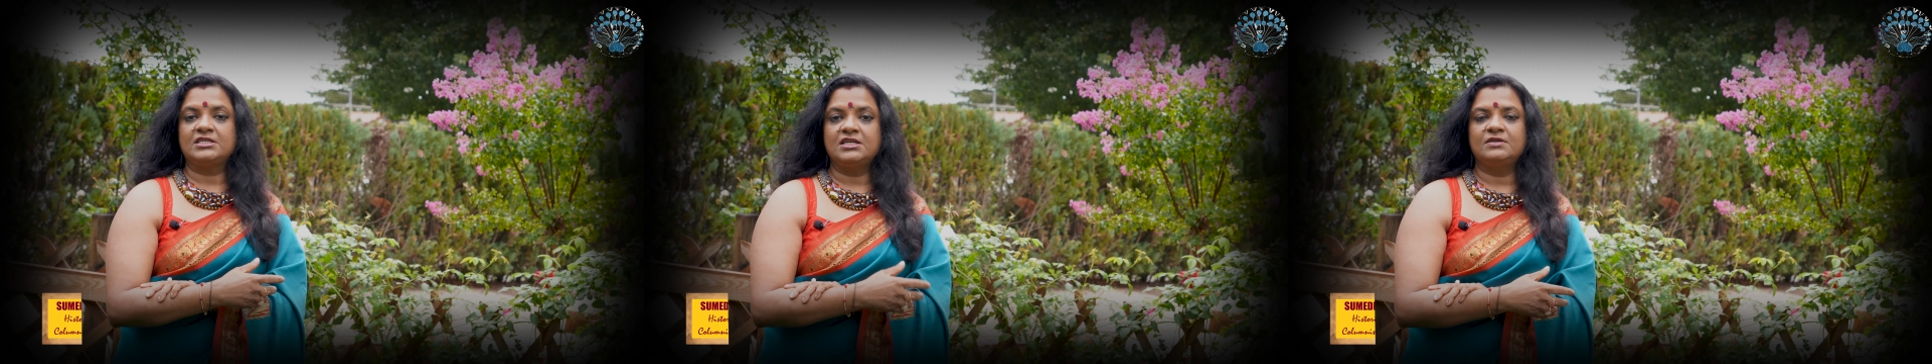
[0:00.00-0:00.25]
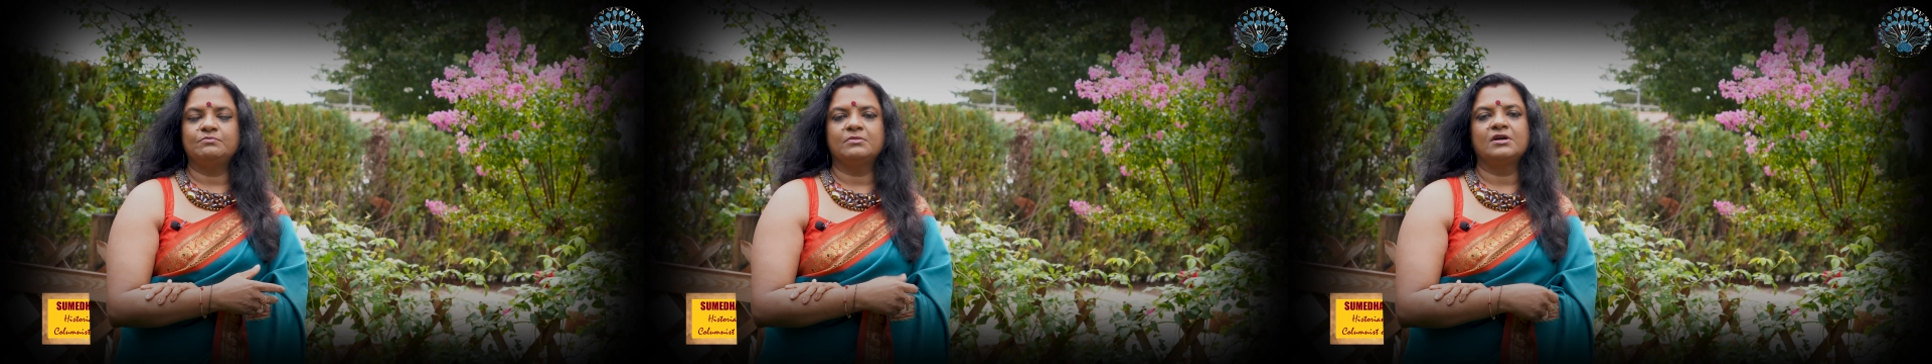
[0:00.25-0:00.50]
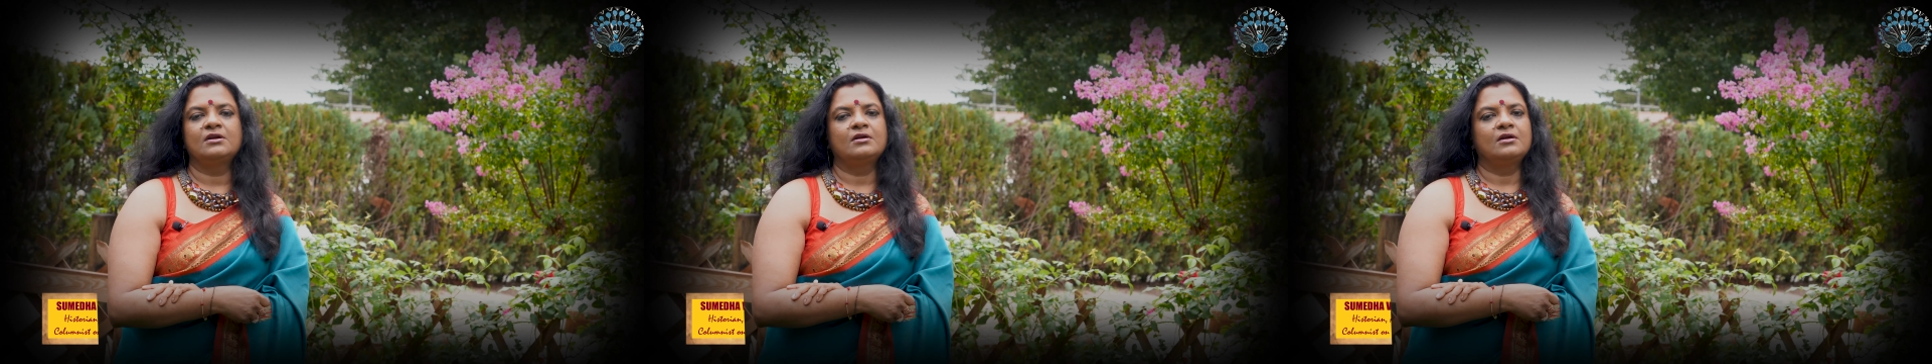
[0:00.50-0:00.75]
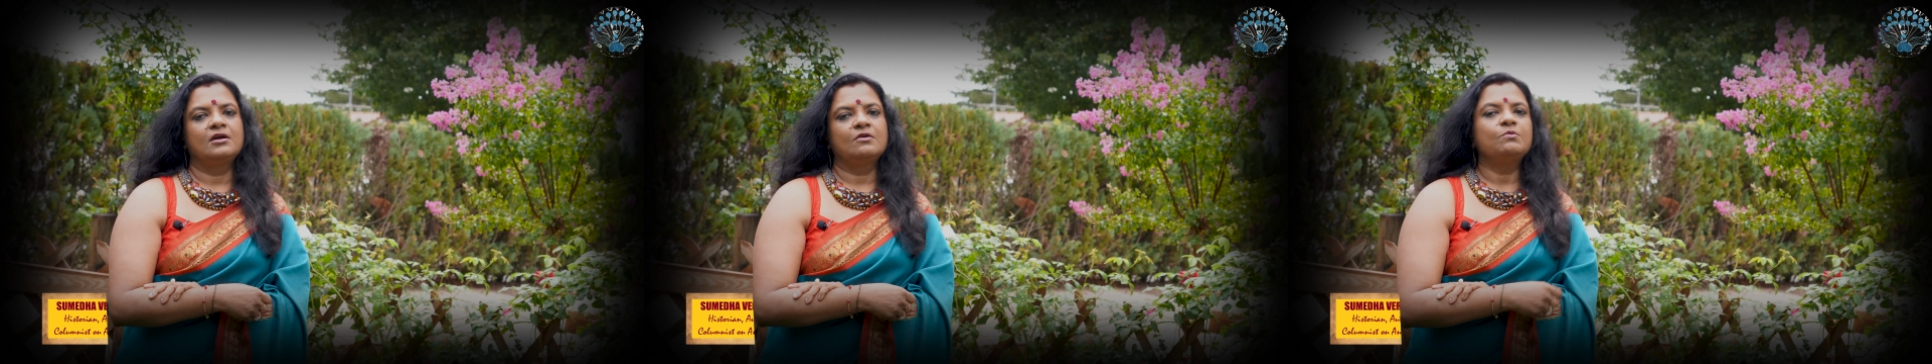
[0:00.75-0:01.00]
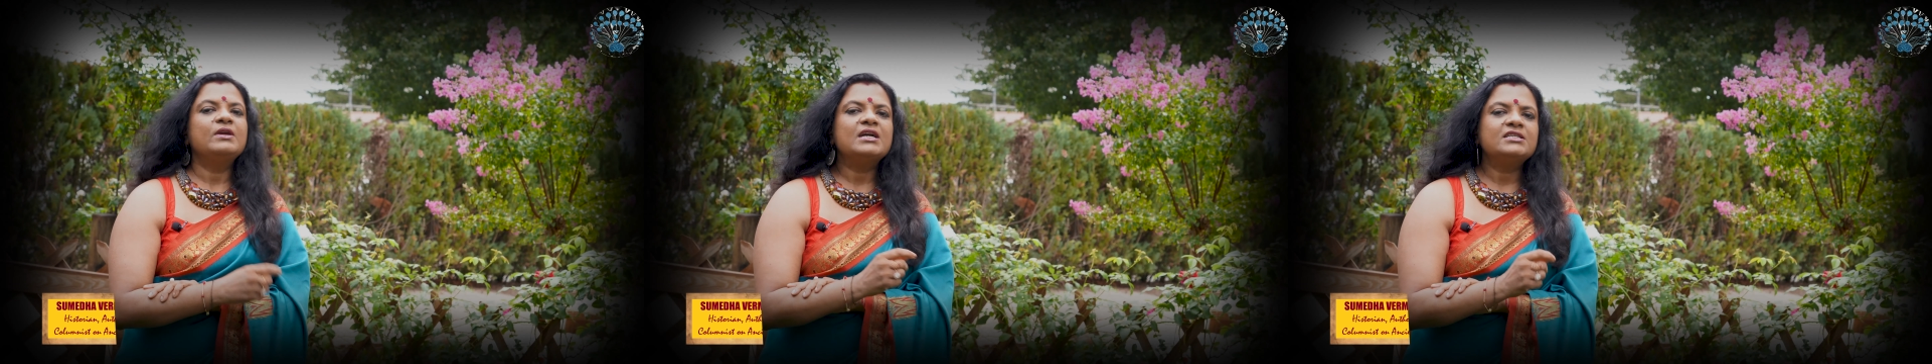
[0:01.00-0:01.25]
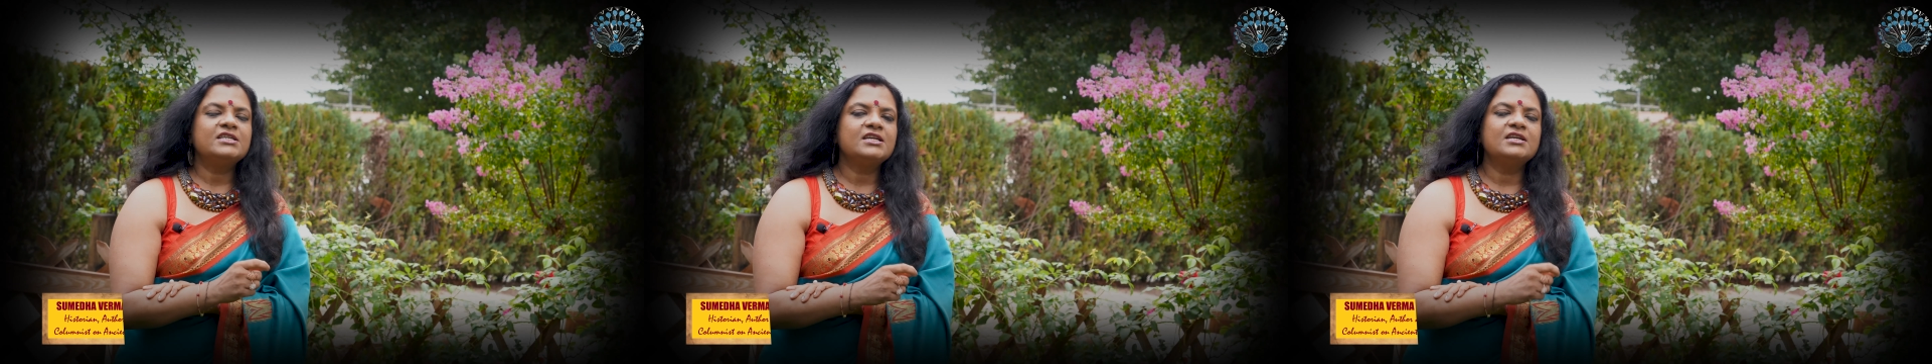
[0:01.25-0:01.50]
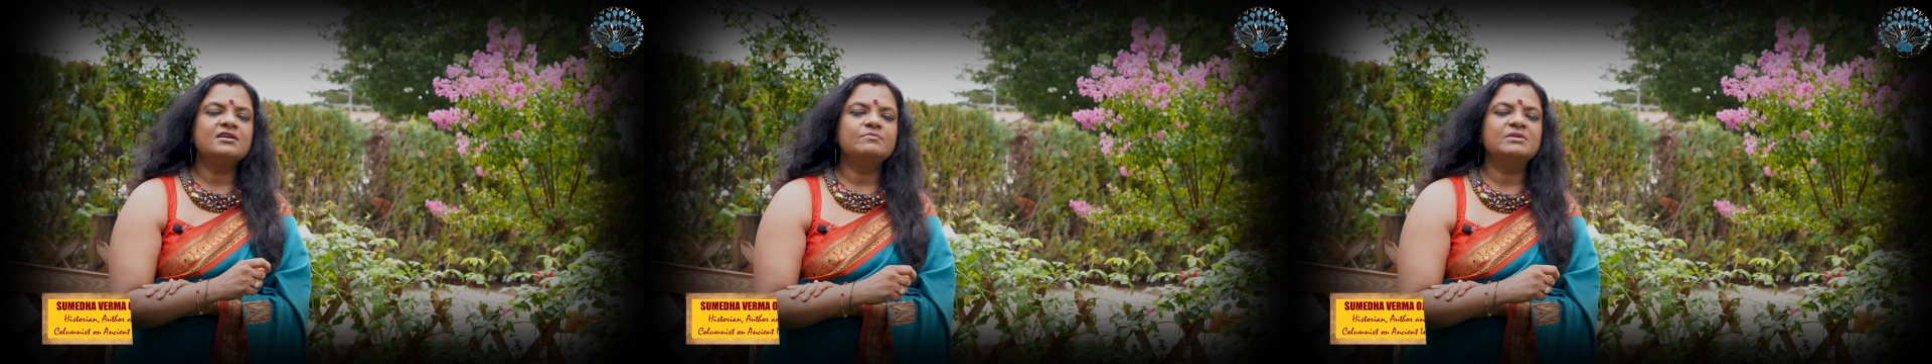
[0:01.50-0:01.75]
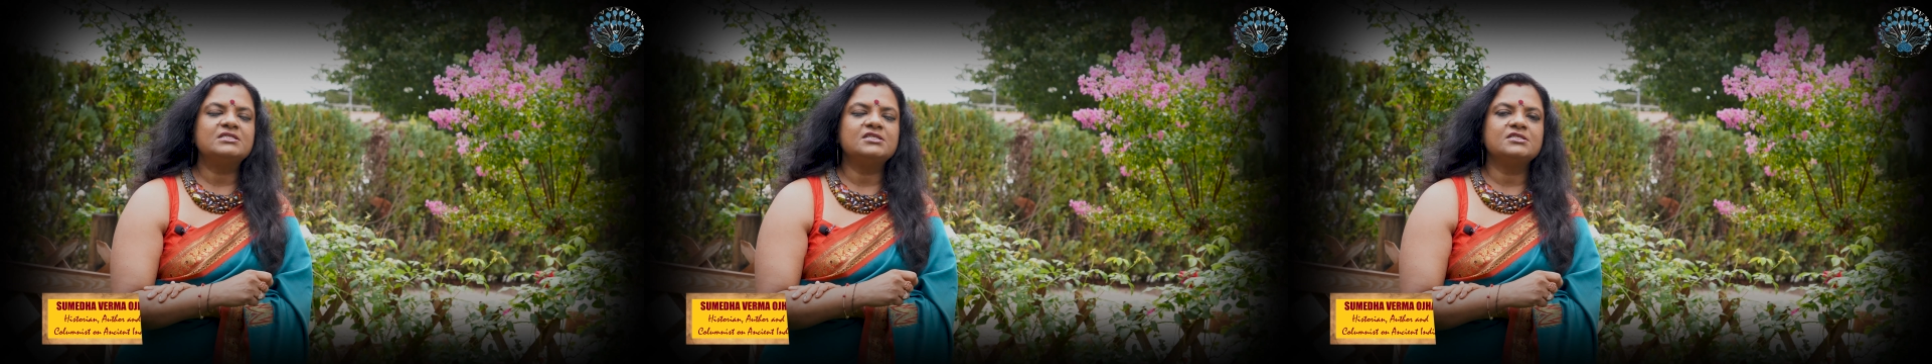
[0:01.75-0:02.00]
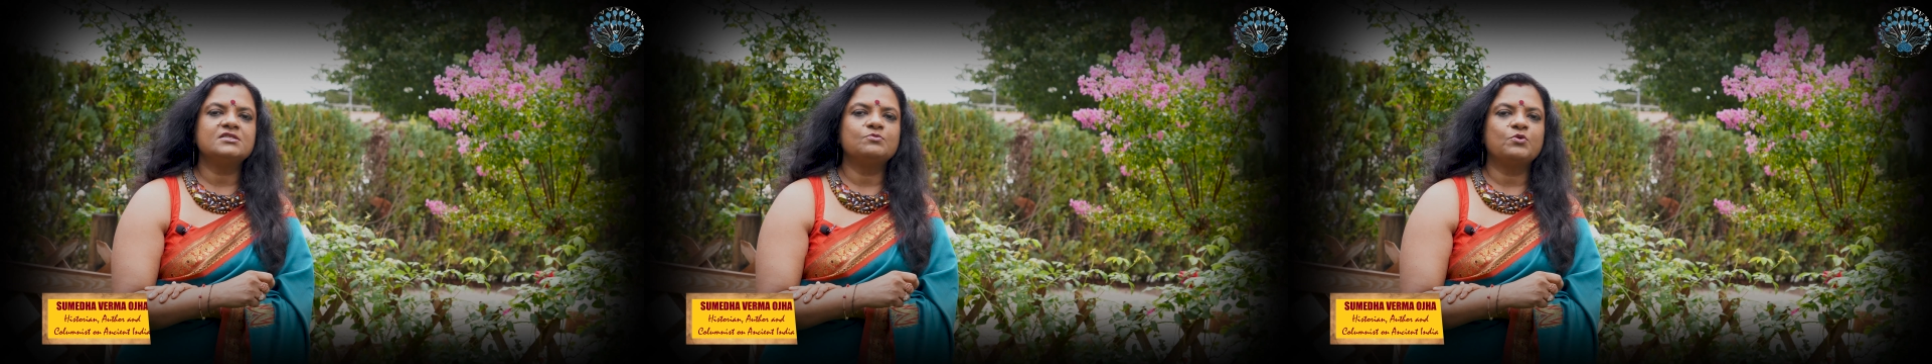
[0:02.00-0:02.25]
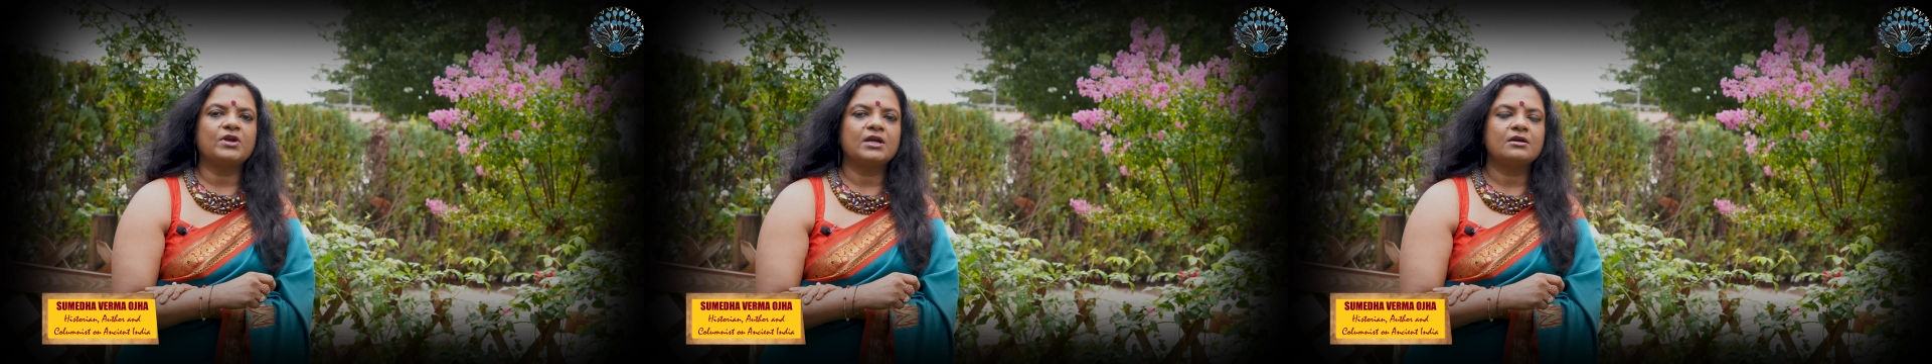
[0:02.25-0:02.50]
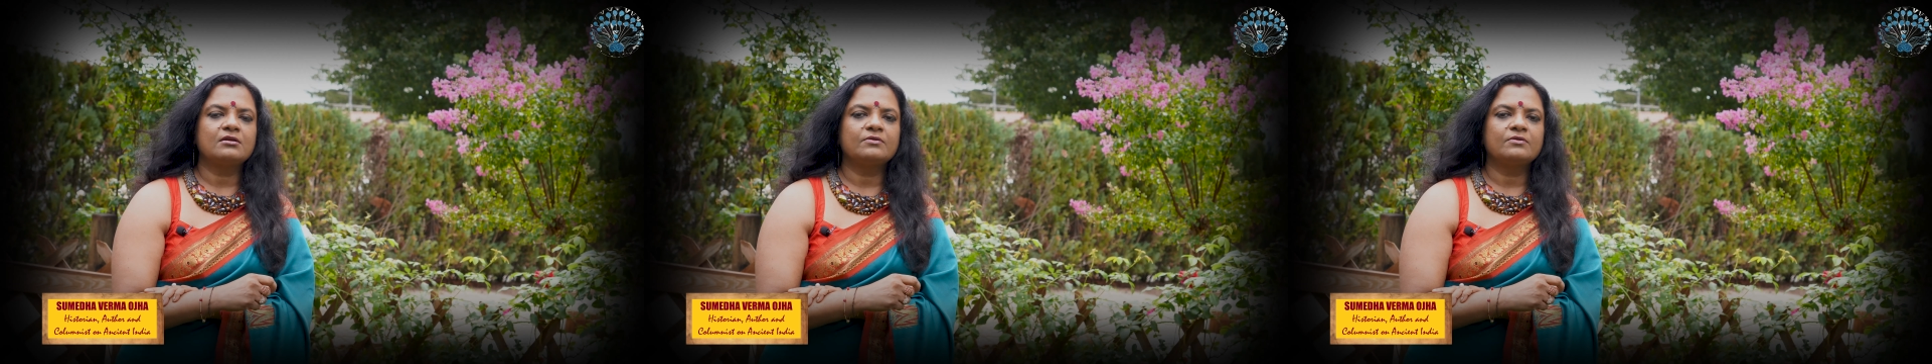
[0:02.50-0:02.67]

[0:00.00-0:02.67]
team, we are taking a mid-season break.